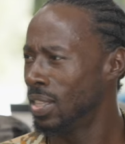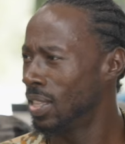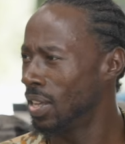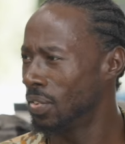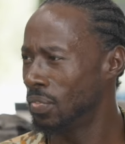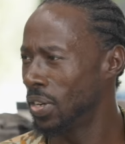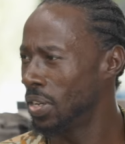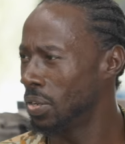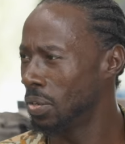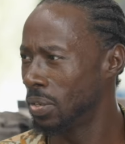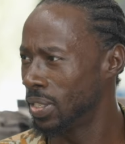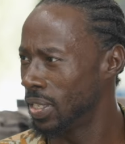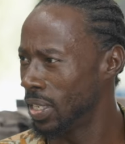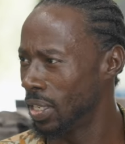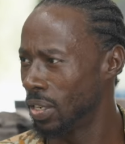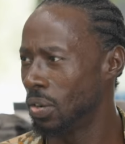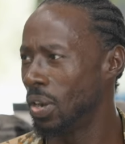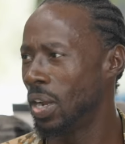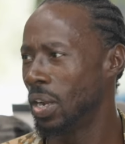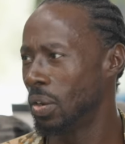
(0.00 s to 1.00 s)
that video of Dick
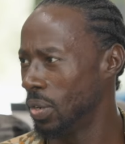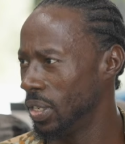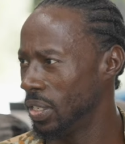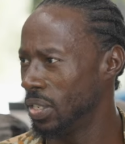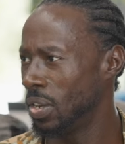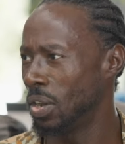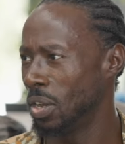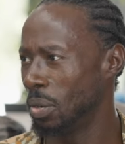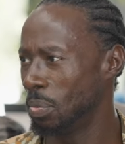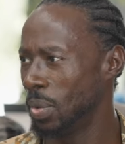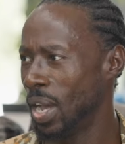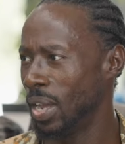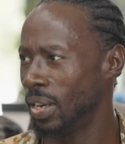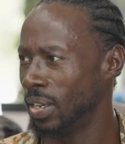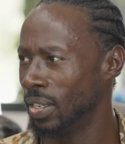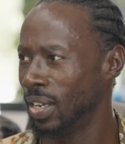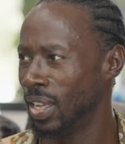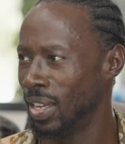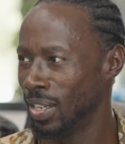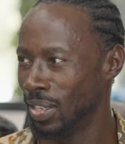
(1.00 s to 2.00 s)
Gregory talking about
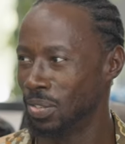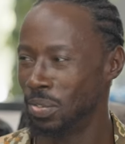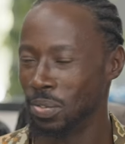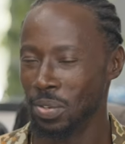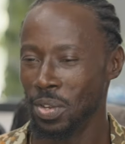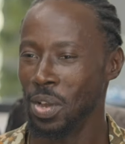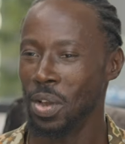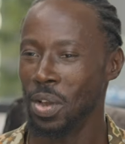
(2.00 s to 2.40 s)
it, like who